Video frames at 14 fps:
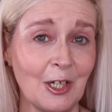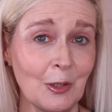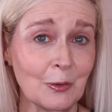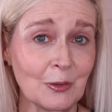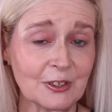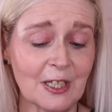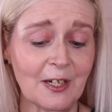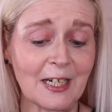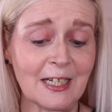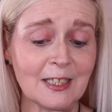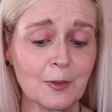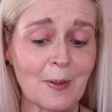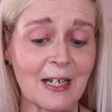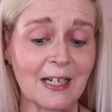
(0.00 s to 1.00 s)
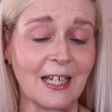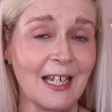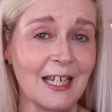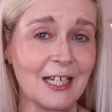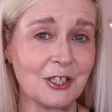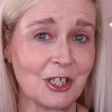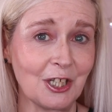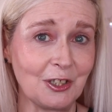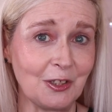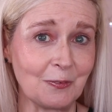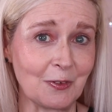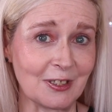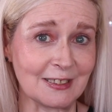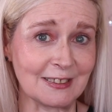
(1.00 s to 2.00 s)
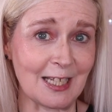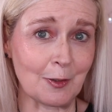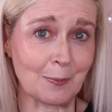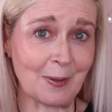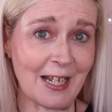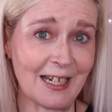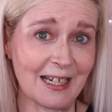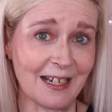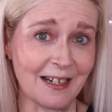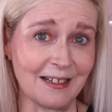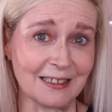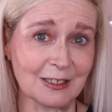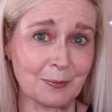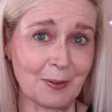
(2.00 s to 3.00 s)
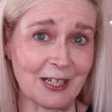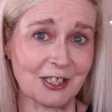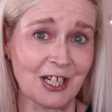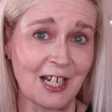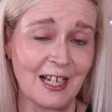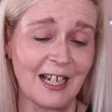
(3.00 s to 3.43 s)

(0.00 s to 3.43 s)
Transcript: Also in the package, you've got a set of playing cards, which